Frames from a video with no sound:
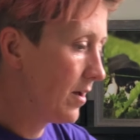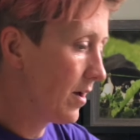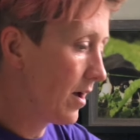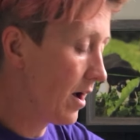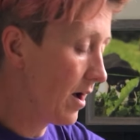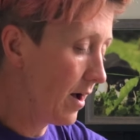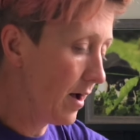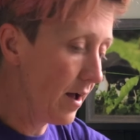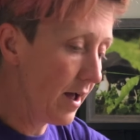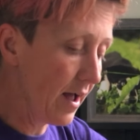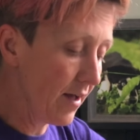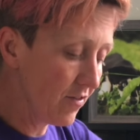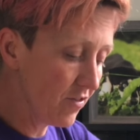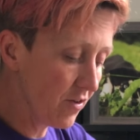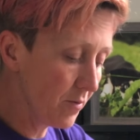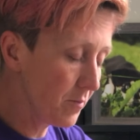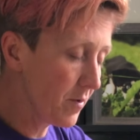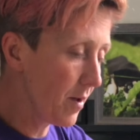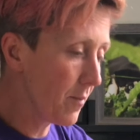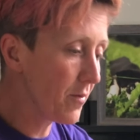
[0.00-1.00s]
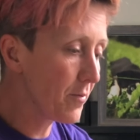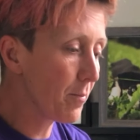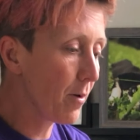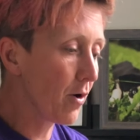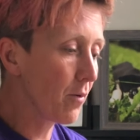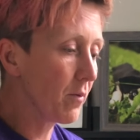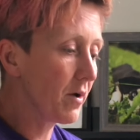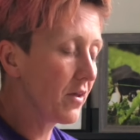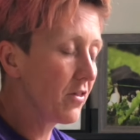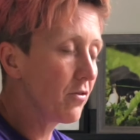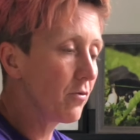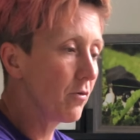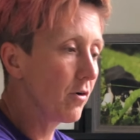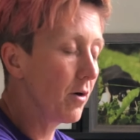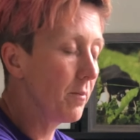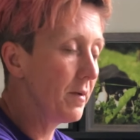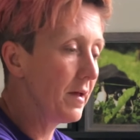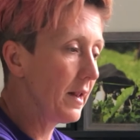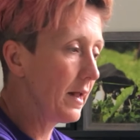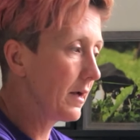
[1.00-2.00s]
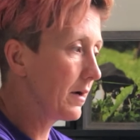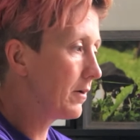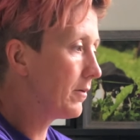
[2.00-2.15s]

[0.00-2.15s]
And sometimes partway through I'll be like,